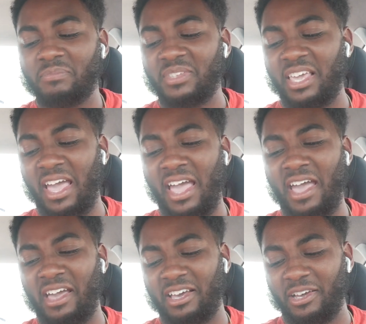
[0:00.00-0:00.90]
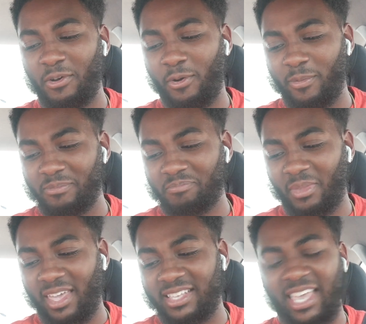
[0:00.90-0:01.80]
Yeah, or
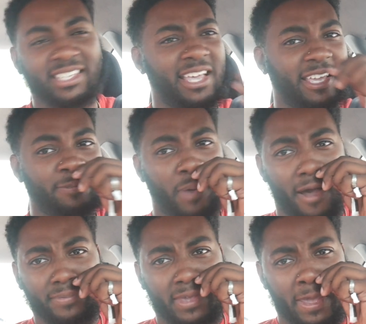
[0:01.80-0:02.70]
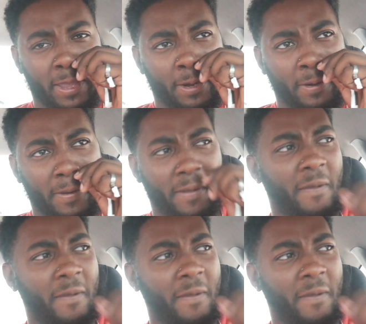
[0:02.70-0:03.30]
it tastes like it's pumpkin.